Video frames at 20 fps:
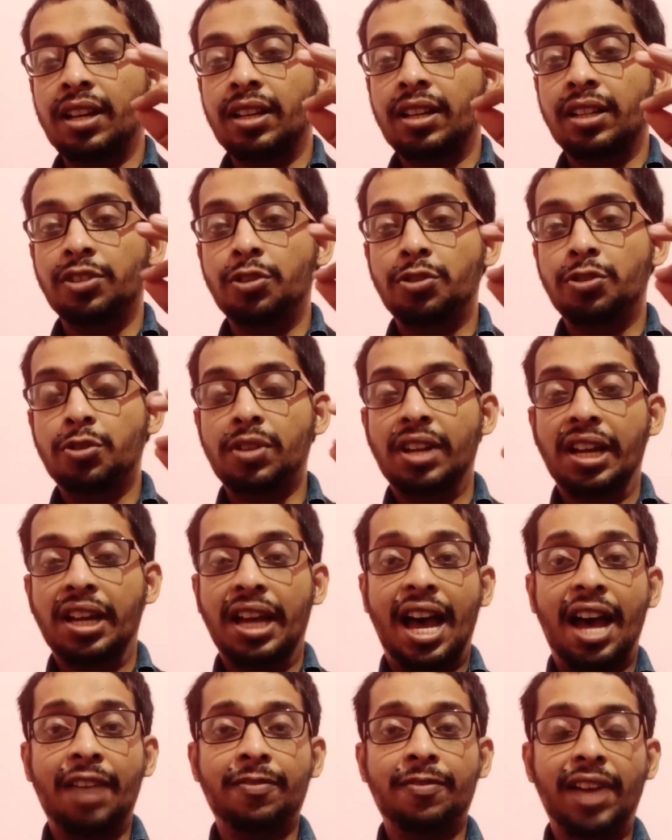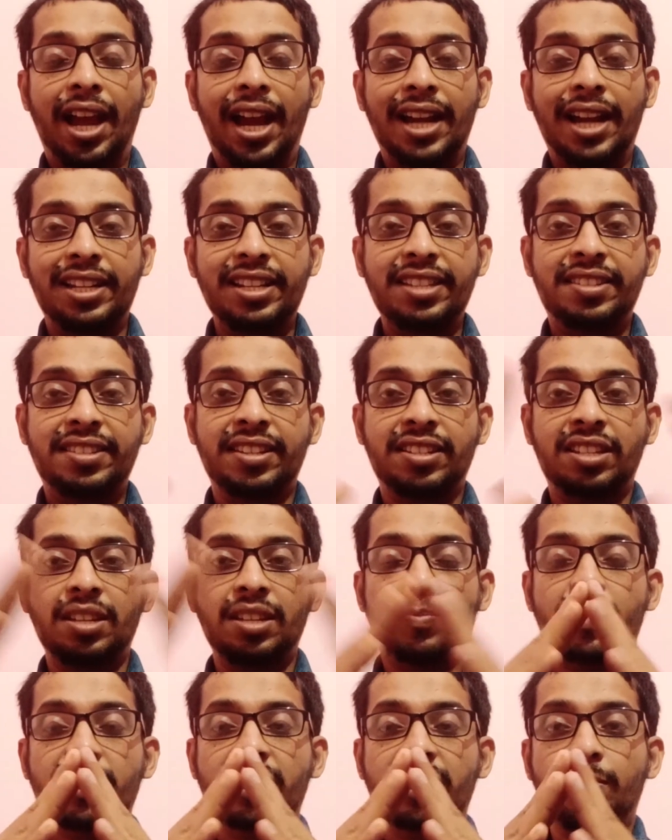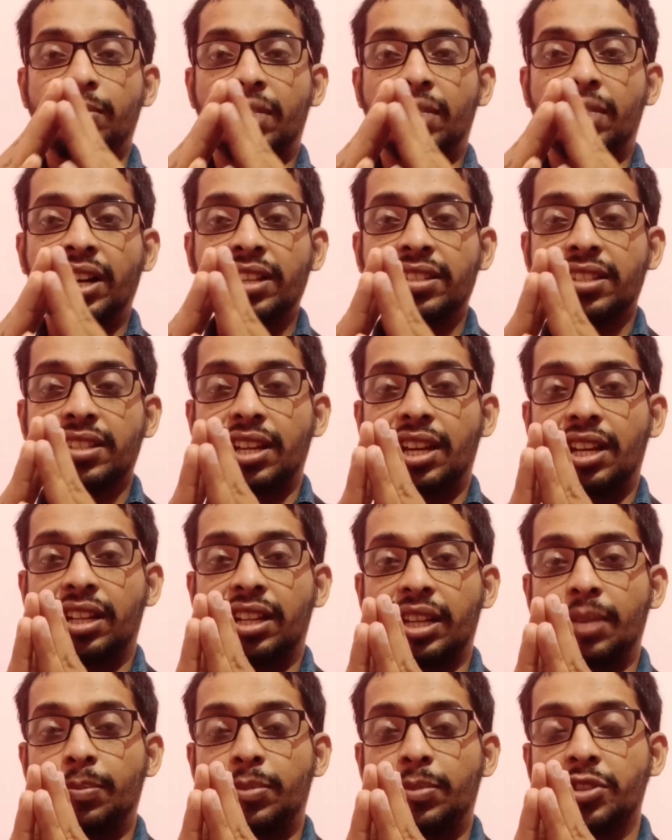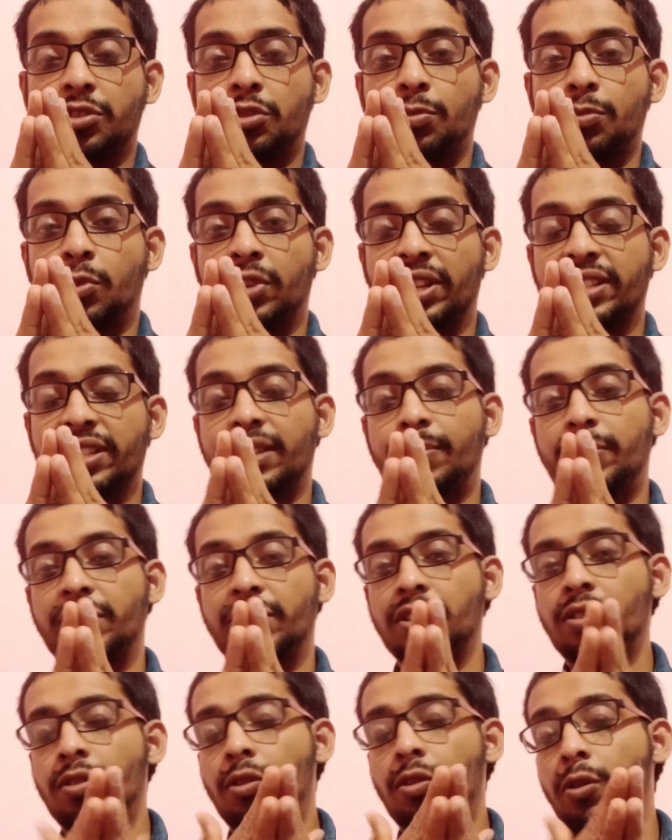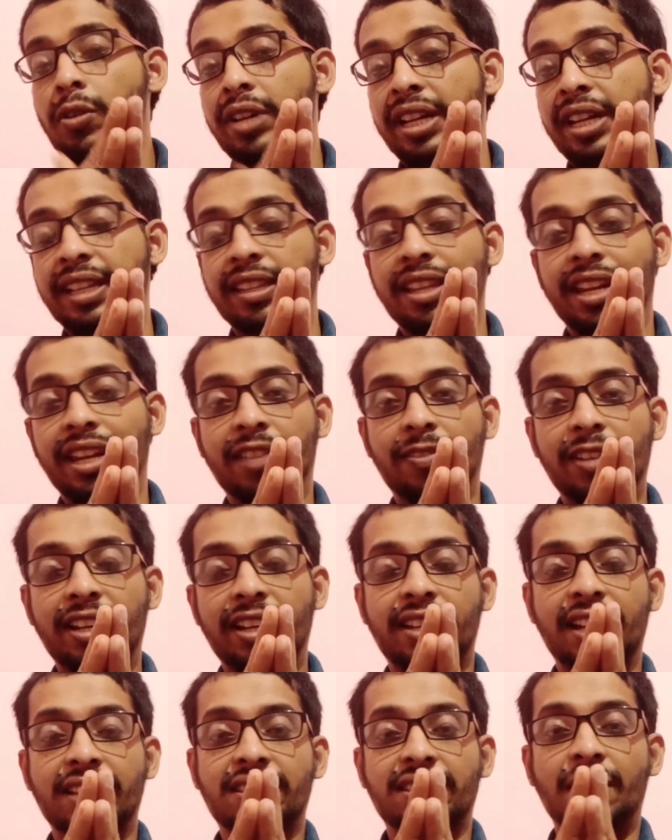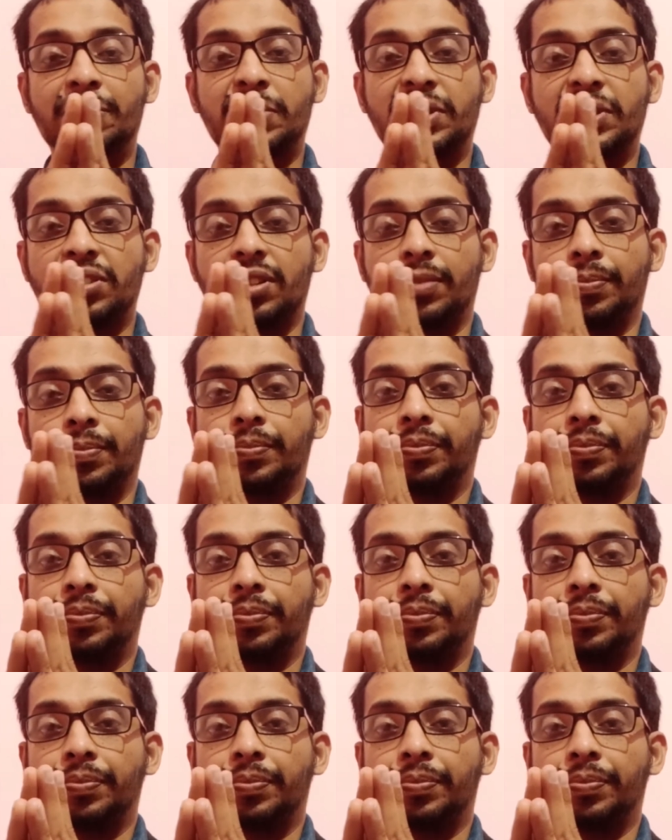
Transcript: you should have at least 60% marks in 10 plus 2 board examination or any other equivalent examination.